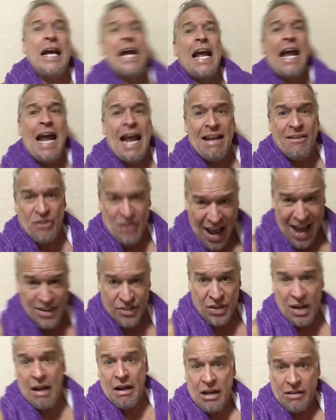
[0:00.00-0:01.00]
And yes,
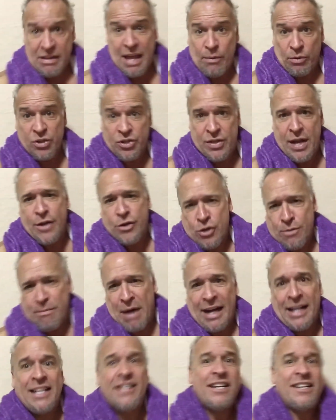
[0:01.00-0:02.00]
they will send you
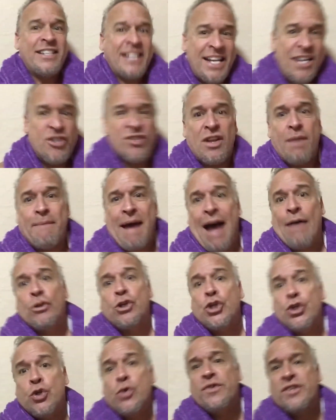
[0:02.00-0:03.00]
money to teach them how to
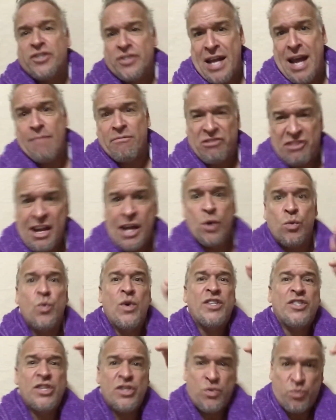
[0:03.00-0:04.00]
do the same thing, which
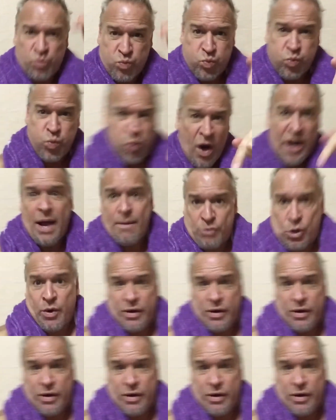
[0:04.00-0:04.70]
is what I'm doing